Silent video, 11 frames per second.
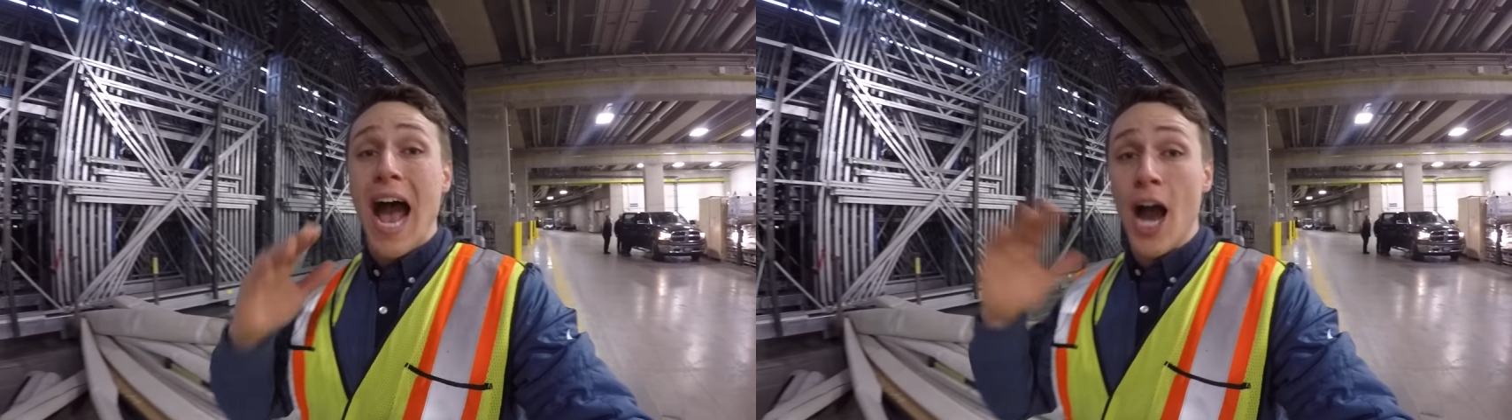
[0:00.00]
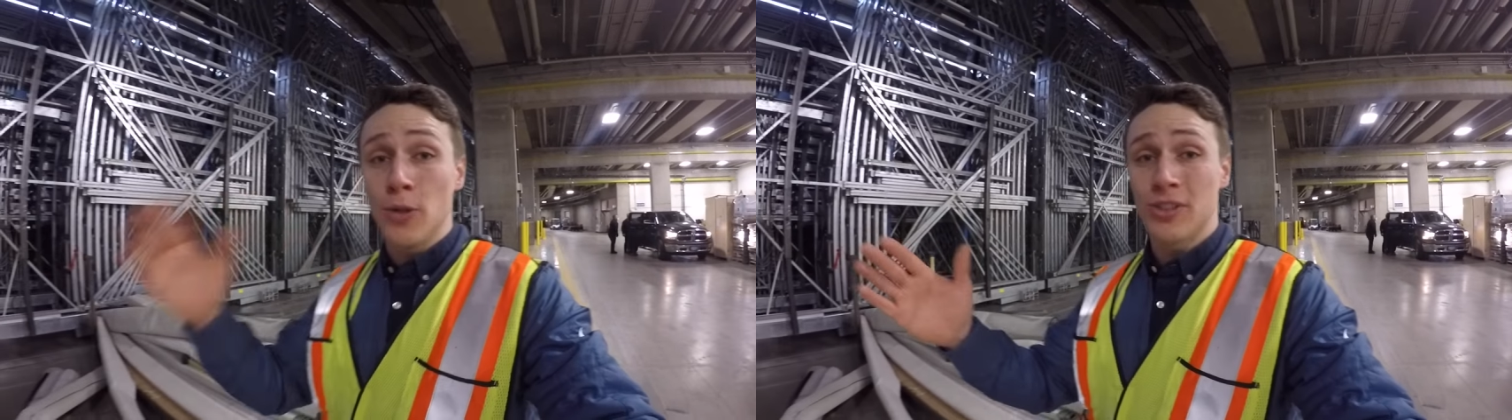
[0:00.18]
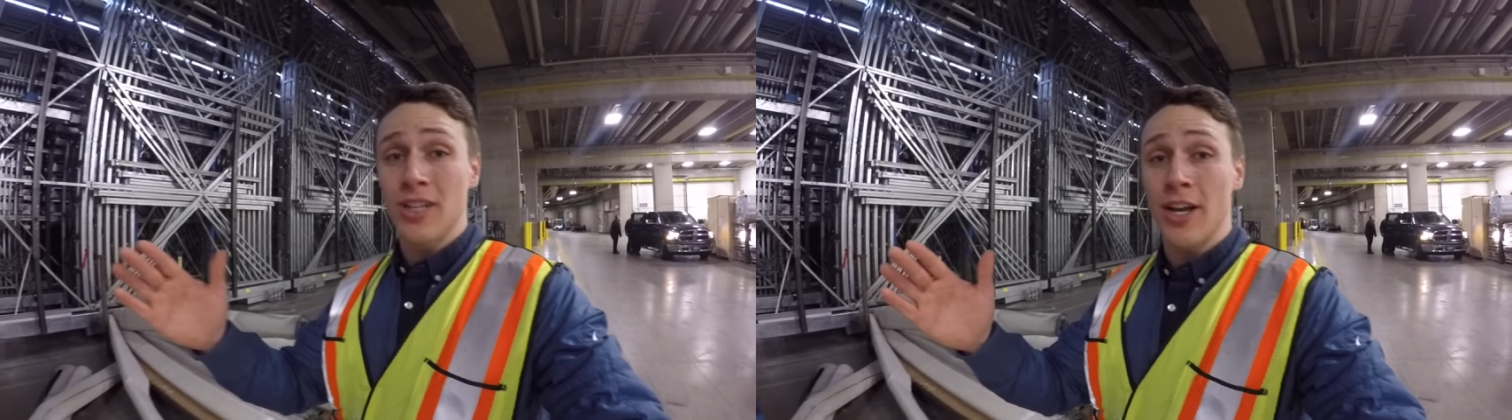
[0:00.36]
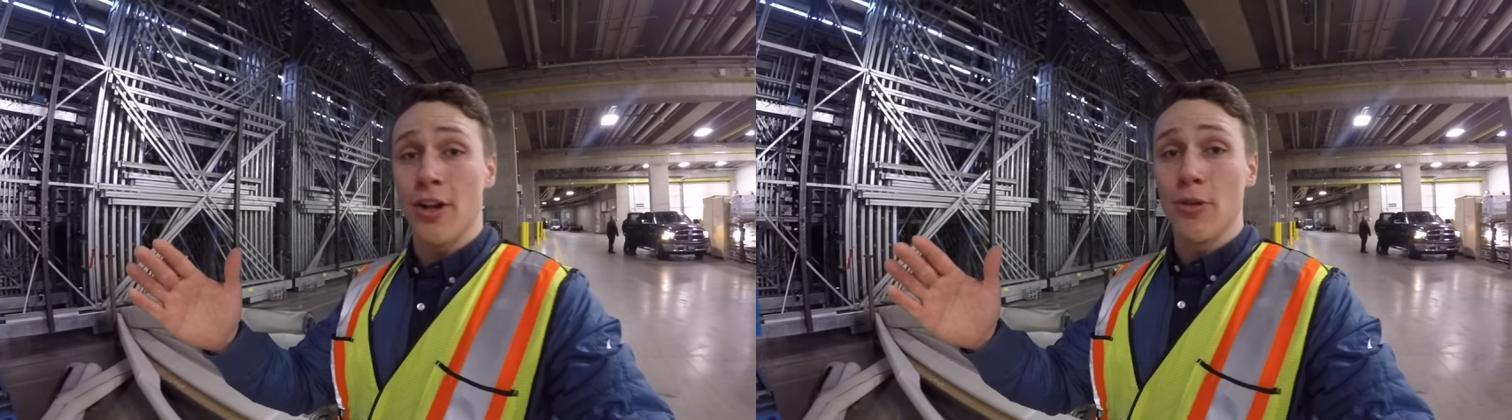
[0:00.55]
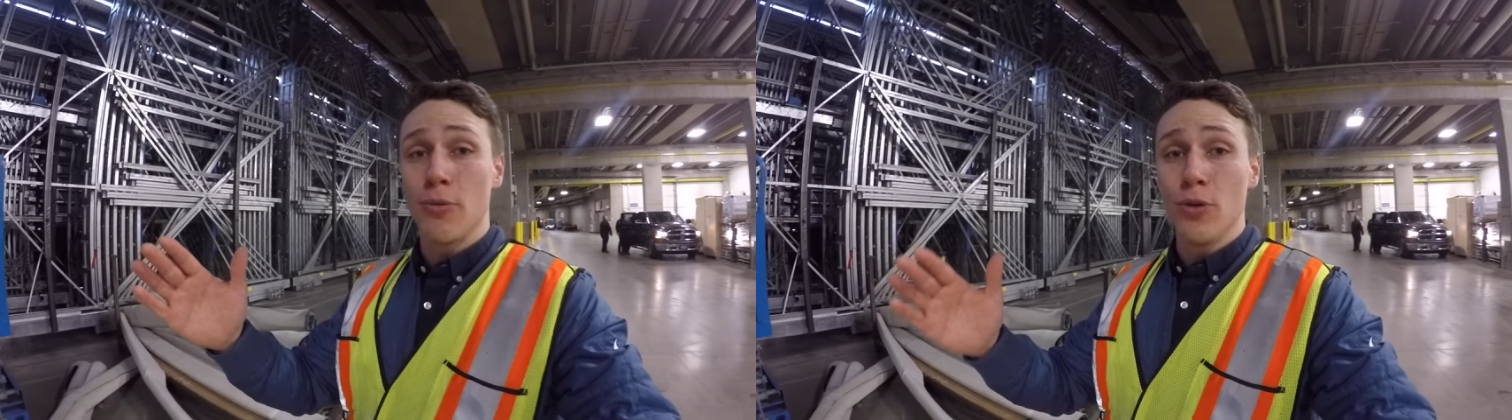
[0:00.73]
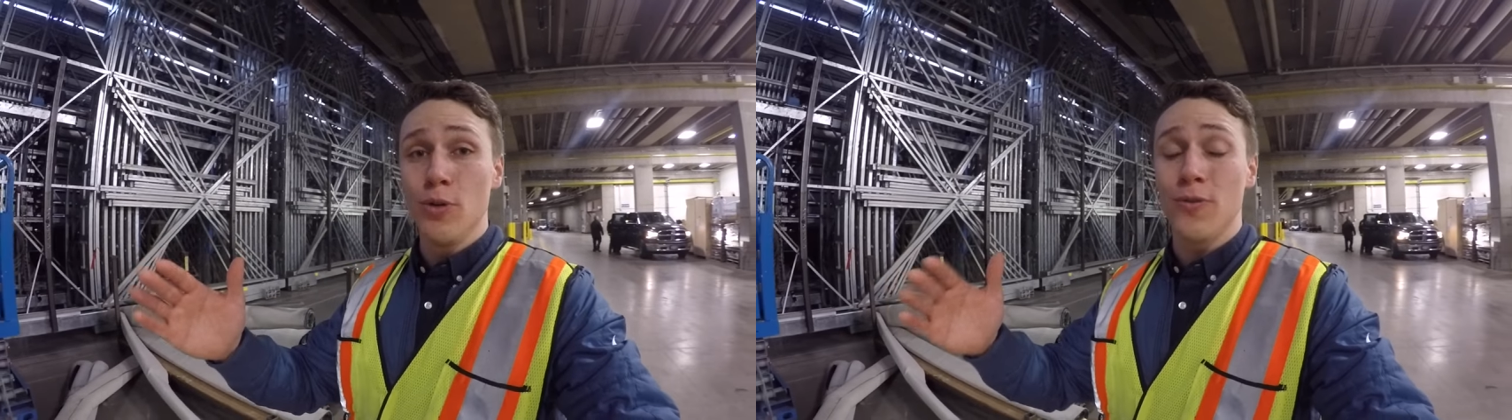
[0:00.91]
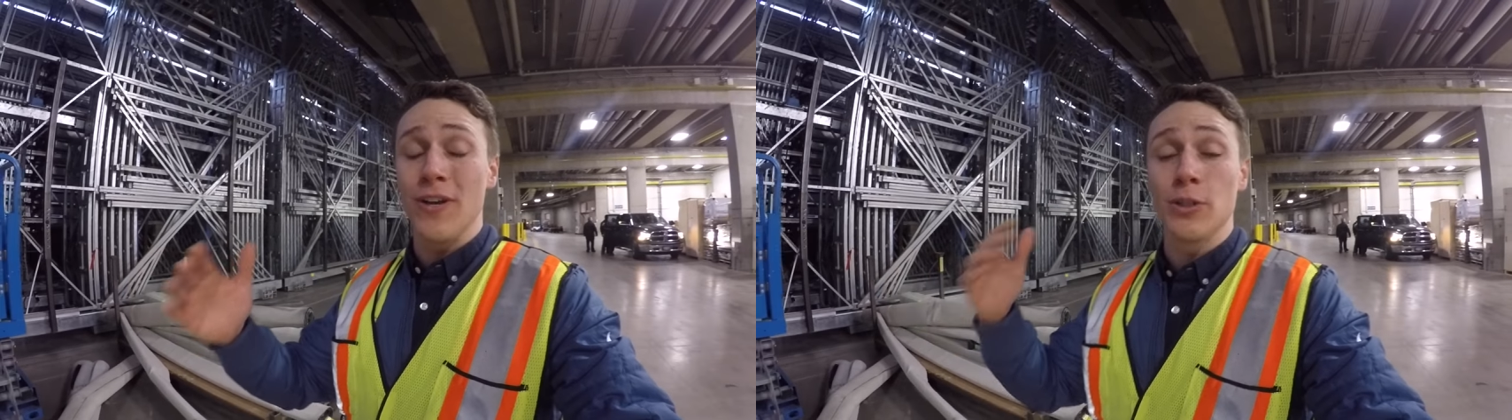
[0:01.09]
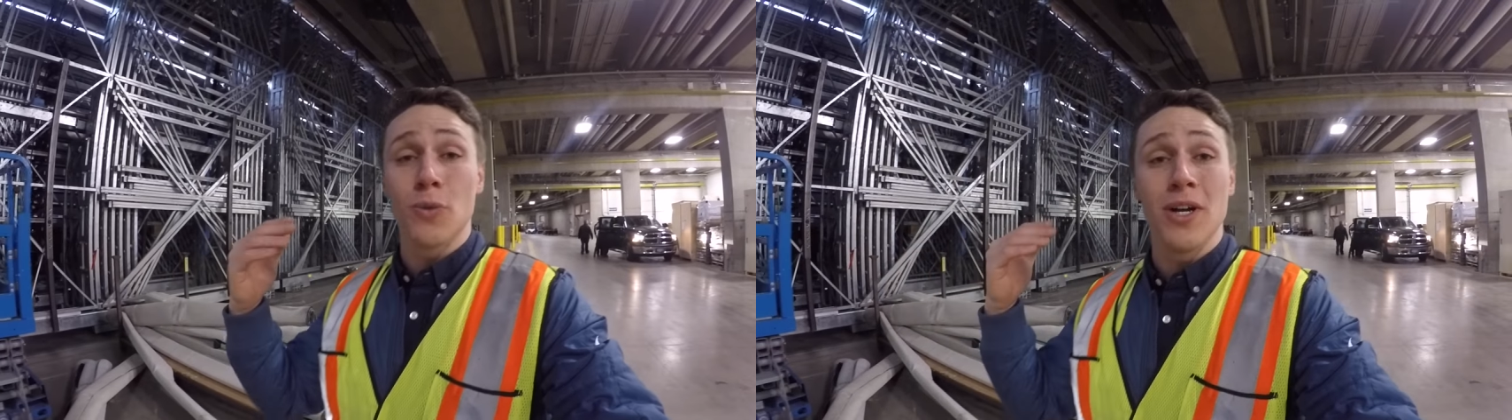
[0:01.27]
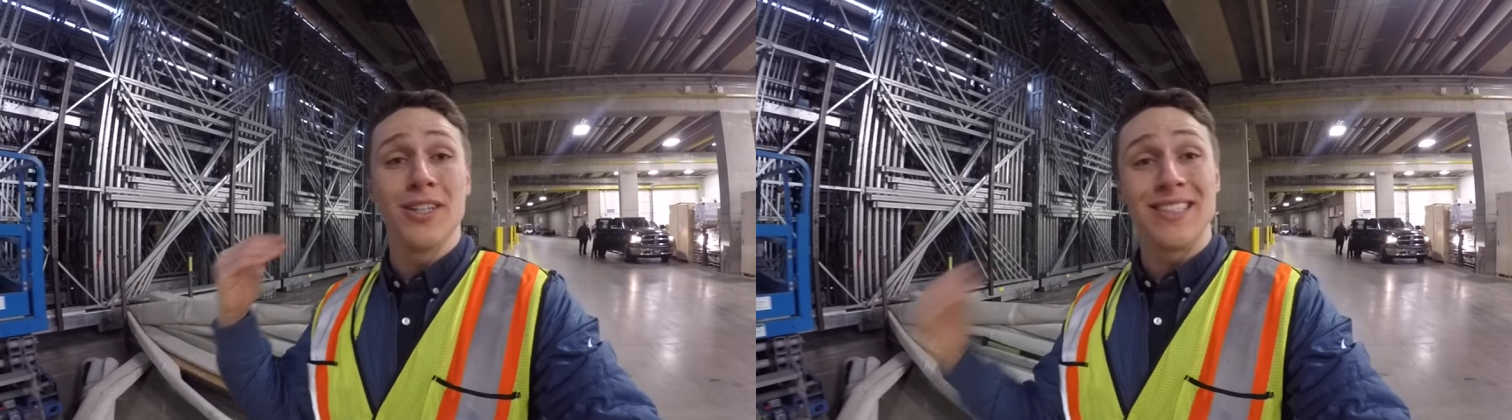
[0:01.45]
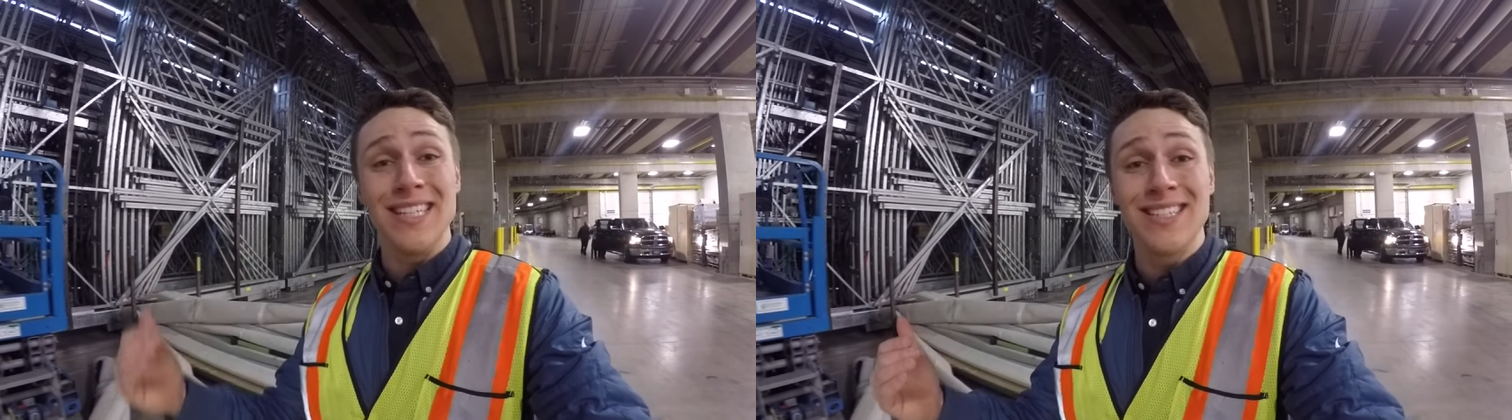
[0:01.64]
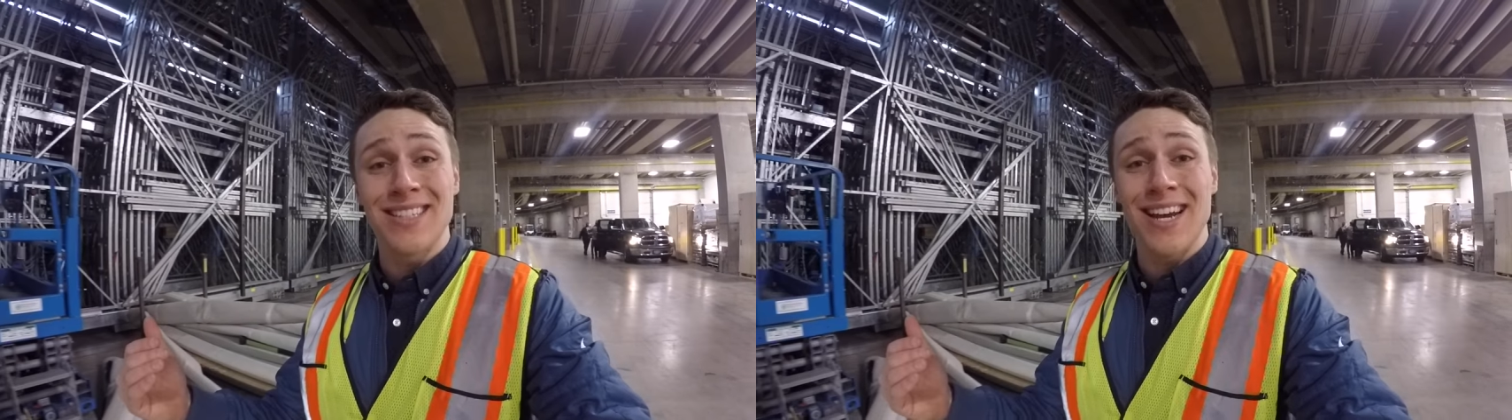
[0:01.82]
outside on the roof as well as
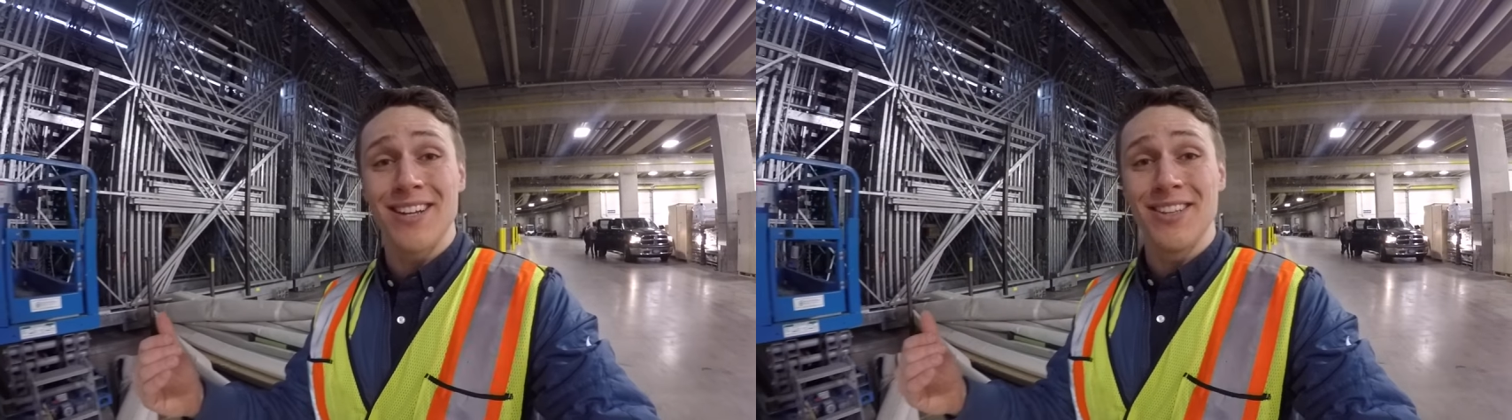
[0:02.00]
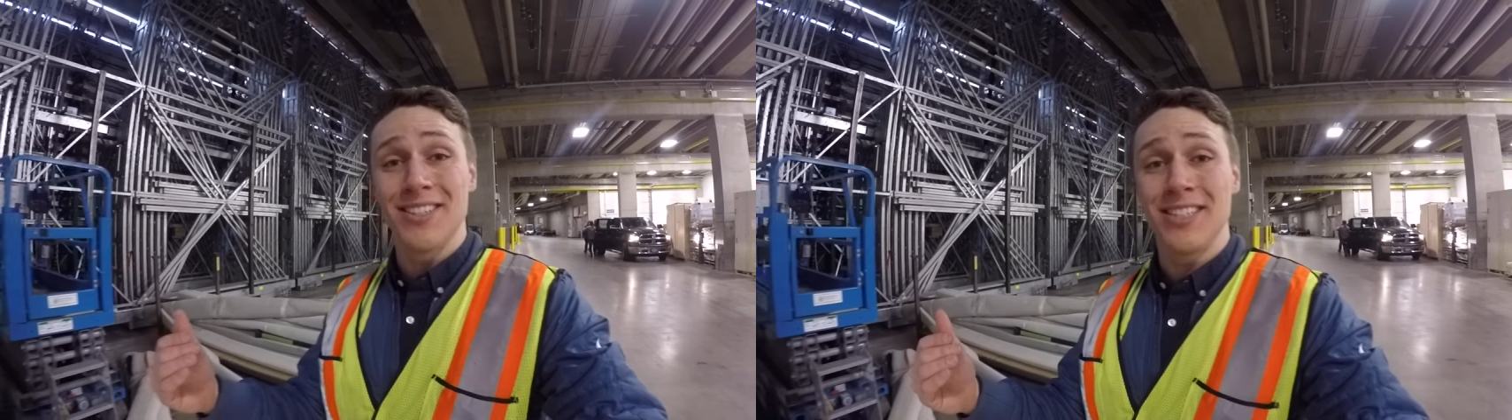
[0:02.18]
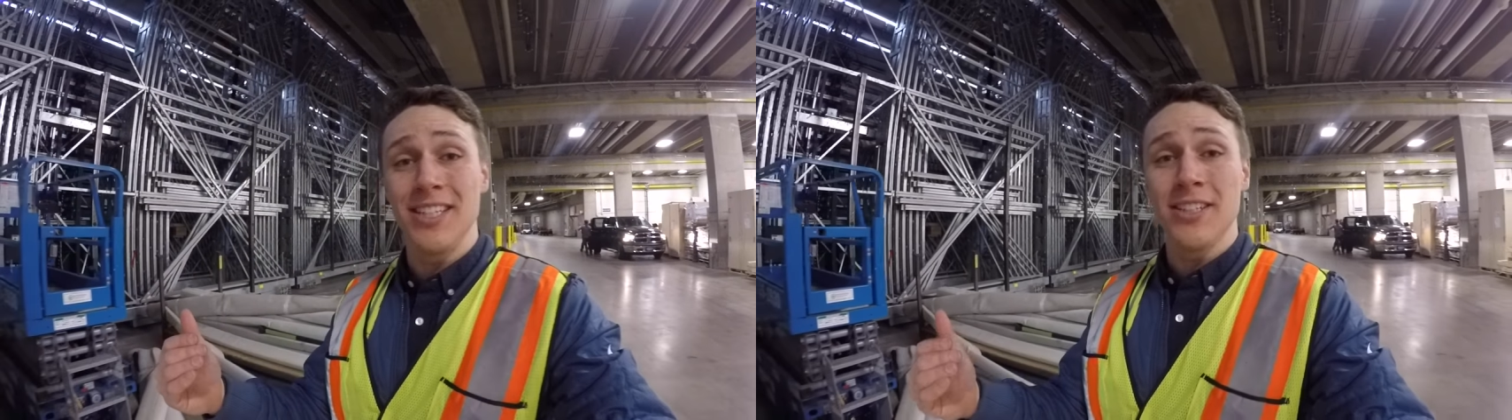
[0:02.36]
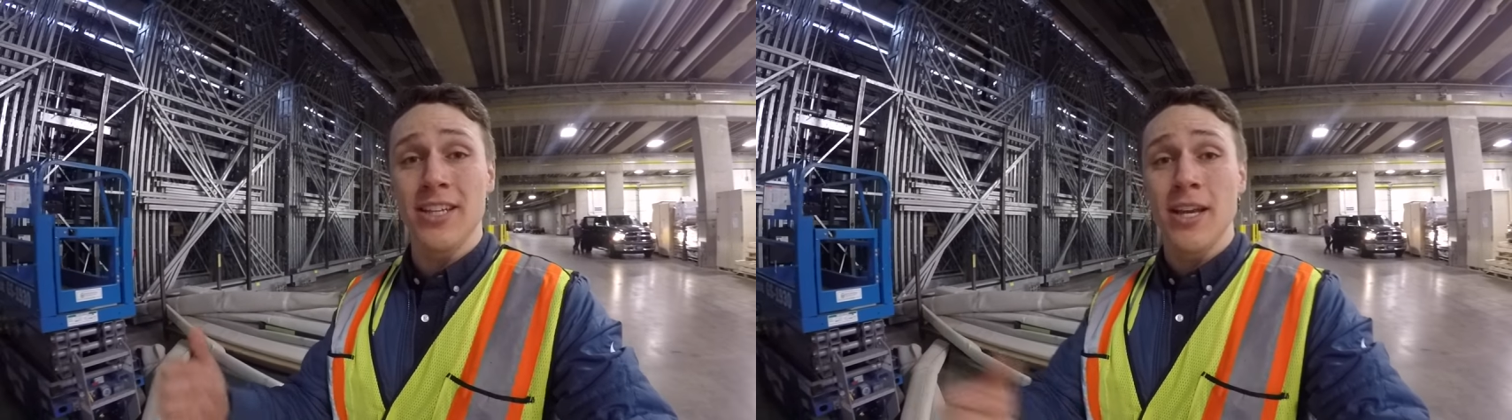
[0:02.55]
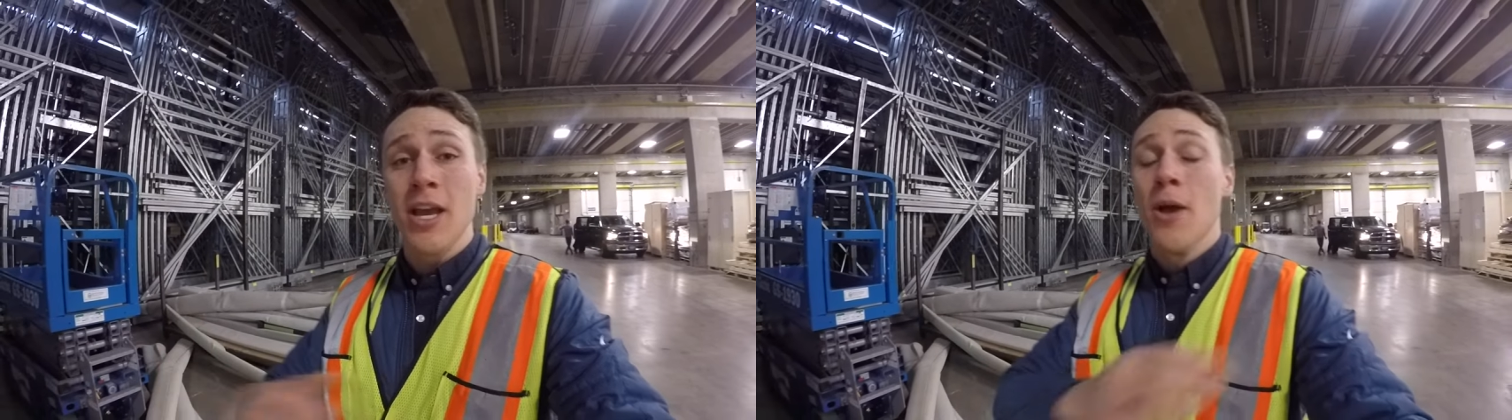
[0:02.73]
inside on the ceiling.